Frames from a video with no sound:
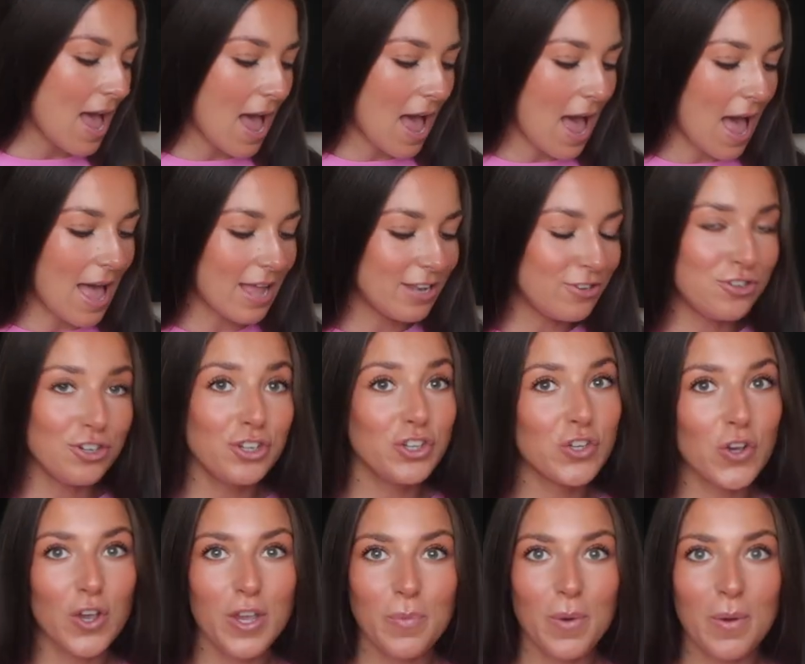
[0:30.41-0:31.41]
and just
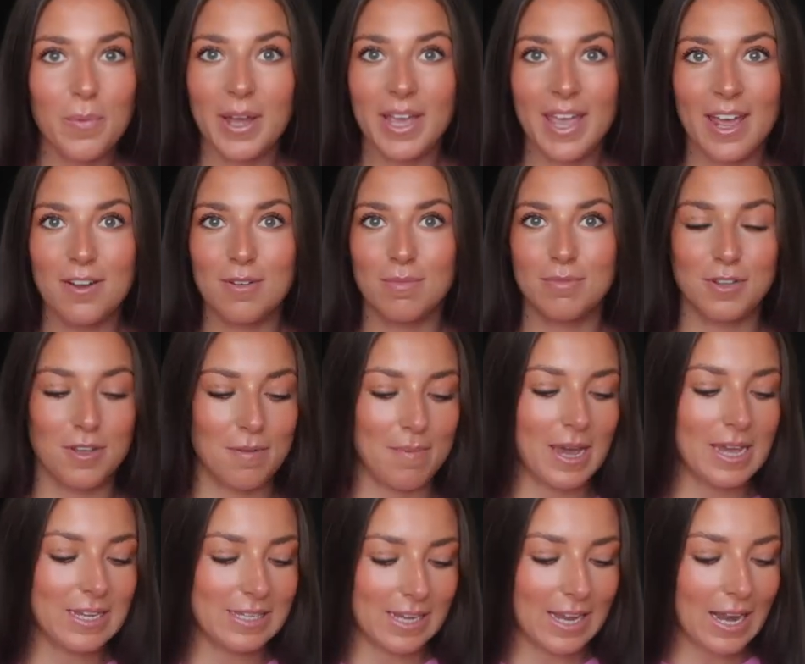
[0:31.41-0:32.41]
show you what I get up to
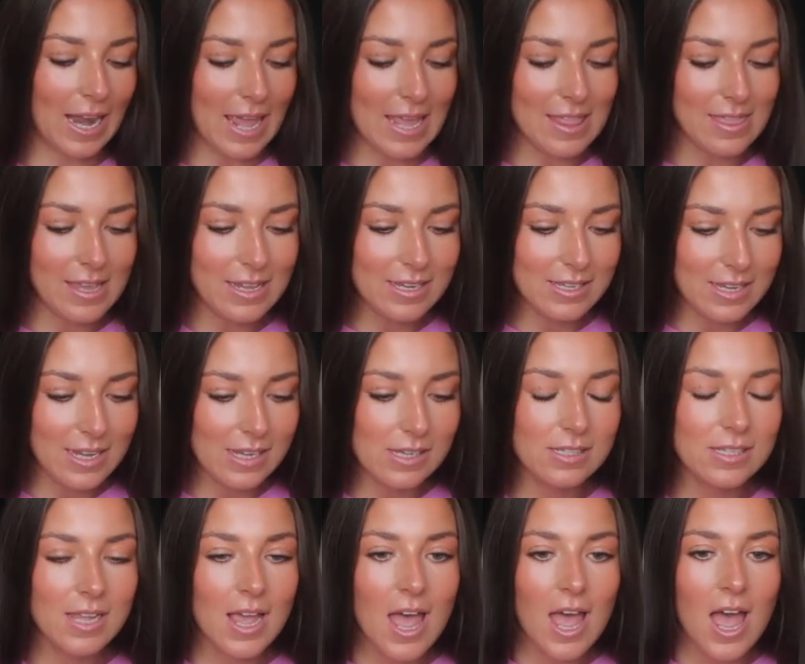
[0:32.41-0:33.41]
basically. This
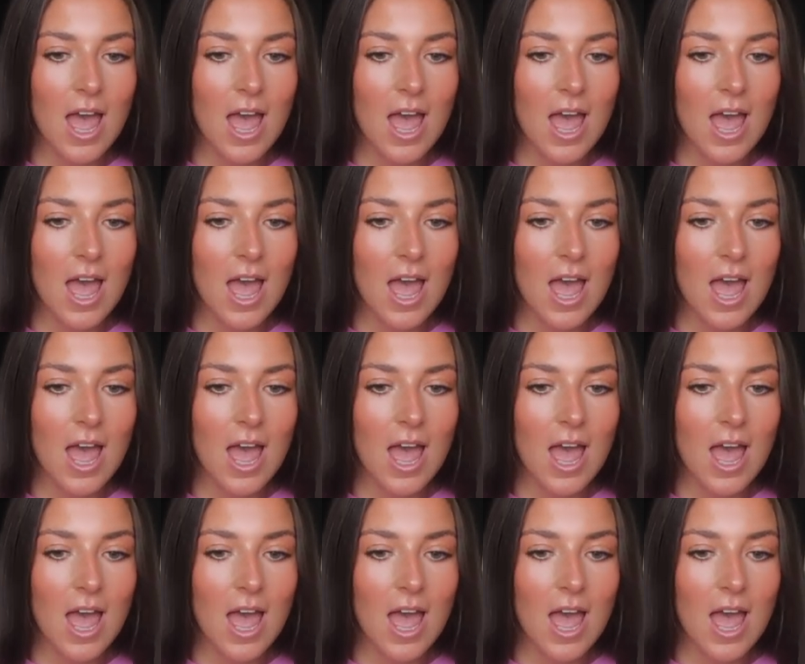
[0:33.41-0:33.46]
is